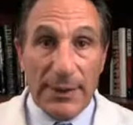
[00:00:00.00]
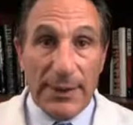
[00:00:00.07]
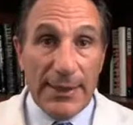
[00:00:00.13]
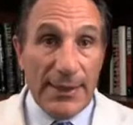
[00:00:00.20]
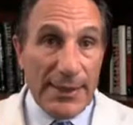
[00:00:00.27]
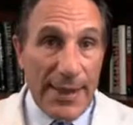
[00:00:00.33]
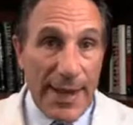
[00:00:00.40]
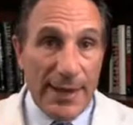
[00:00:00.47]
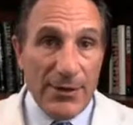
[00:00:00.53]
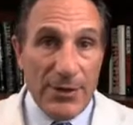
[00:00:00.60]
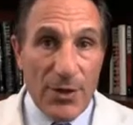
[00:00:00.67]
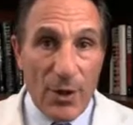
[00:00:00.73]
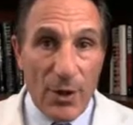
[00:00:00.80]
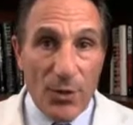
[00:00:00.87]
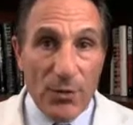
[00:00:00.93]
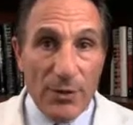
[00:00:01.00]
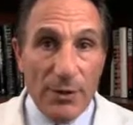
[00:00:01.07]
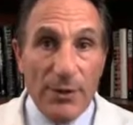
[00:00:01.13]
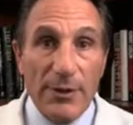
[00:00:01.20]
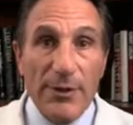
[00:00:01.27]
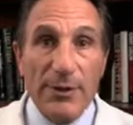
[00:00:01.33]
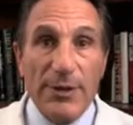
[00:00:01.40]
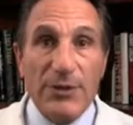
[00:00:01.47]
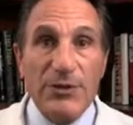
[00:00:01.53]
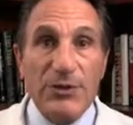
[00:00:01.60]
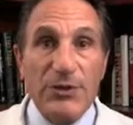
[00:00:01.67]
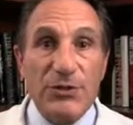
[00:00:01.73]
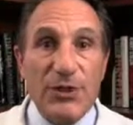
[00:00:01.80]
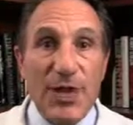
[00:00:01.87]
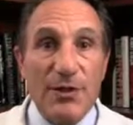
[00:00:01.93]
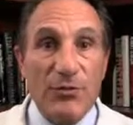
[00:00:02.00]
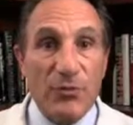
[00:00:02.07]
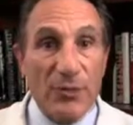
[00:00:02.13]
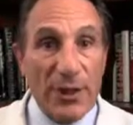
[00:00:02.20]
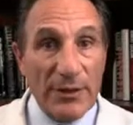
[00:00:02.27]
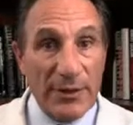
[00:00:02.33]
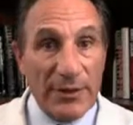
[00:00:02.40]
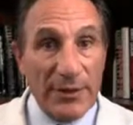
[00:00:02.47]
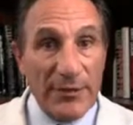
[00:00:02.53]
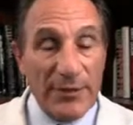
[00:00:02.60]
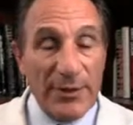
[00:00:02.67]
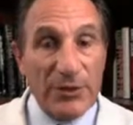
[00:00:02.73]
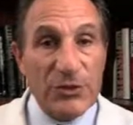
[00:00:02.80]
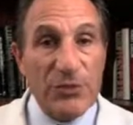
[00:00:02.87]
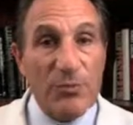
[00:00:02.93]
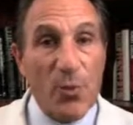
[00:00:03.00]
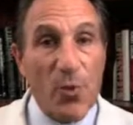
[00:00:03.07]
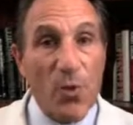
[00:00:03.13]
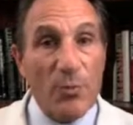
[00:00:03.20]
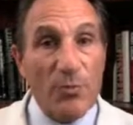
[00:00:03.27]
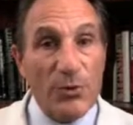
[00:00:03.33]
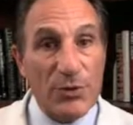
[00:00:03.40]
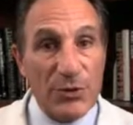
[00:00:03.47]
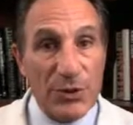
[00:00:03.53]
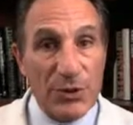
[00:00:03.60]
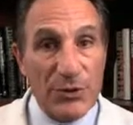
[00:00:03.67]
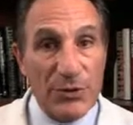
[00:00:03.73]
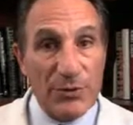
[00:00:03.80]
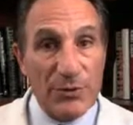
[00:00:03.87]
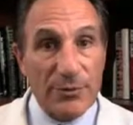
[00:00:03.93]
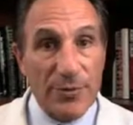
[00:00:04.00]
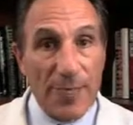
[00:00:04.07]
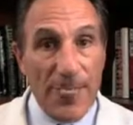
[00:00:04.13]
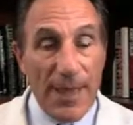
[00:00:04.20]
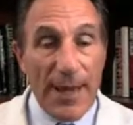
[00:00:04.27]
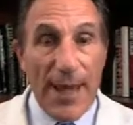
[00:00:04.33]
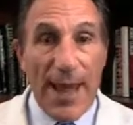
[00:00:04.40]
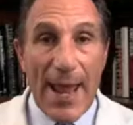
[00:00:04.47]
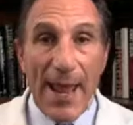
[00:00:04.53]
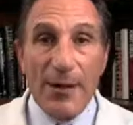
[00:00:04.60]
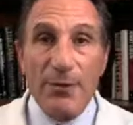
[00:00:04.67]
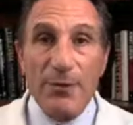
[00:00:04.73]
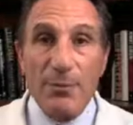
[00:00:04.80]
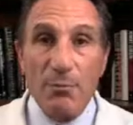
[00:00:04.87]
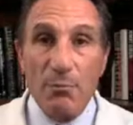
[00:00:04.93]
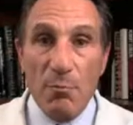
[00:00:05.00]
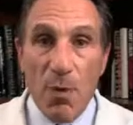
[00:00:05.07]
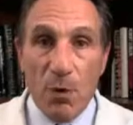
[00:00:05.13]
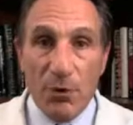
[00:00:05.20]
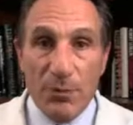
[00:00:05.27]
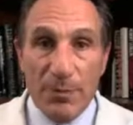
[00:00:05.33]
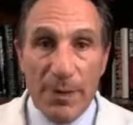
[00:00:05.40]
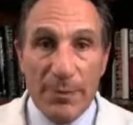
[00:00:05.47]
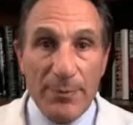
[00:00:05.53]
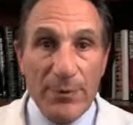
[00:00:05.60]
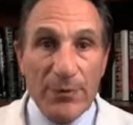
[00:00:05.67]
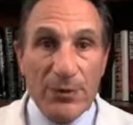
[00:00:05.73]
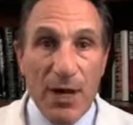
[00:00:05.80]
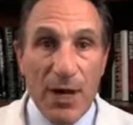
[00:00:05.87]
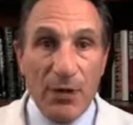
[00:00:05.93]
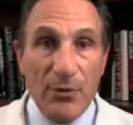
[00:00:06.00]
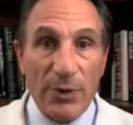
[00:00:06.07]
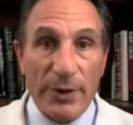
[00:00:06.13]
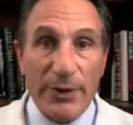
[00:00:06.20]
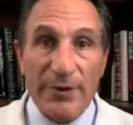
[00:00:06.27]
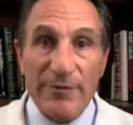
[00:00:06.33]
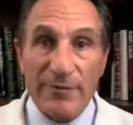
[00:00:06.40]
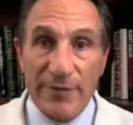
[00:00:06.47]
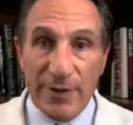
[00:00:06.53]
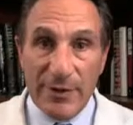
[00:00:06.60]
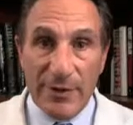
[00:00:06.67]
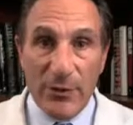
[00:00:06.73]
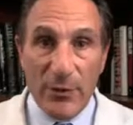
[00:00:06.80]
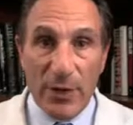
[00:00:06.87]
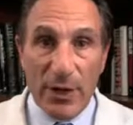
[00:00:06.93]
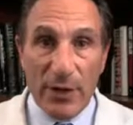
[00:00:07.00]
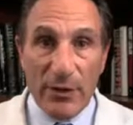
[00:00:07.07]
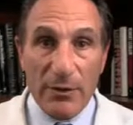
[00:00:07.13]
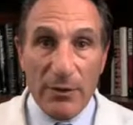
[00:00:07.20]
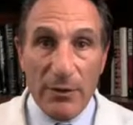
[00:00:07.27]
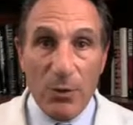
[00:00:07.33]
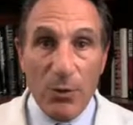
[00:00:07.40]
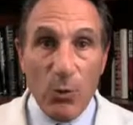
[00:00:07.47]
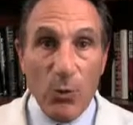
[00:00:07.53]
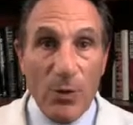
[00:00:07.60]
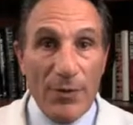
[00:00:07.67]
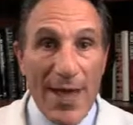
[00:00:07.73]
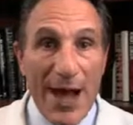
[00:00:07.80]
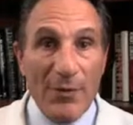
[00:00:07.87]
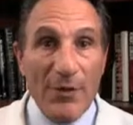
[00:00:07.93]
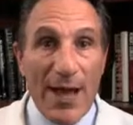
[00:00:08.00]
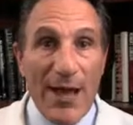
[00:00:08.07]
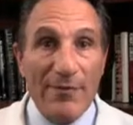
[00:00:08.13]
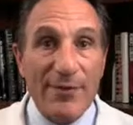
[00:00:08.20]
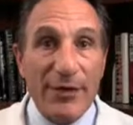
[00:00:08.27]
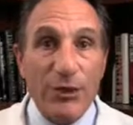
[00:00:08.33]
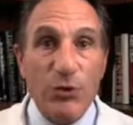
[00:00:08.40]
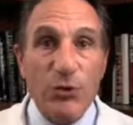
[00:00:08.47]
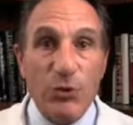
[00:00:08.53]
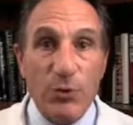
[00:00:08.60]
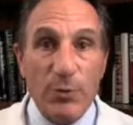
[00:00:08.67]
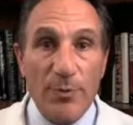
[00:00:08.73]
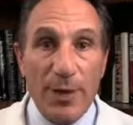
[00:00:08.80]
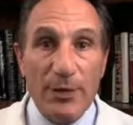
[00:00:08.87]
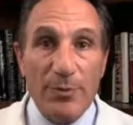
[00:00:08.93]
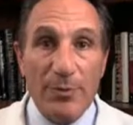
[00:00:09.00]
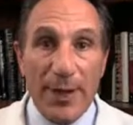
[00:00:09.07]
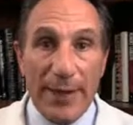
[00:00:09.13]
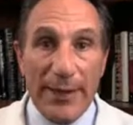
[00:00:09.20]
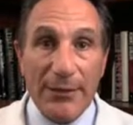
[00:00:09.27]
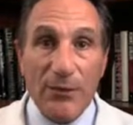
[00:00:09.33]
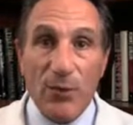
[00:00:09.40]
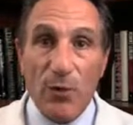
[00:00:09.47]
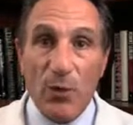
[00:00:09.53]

In the end, though, this is a relatively small procedure, and most people tolerate it very well without having too much pain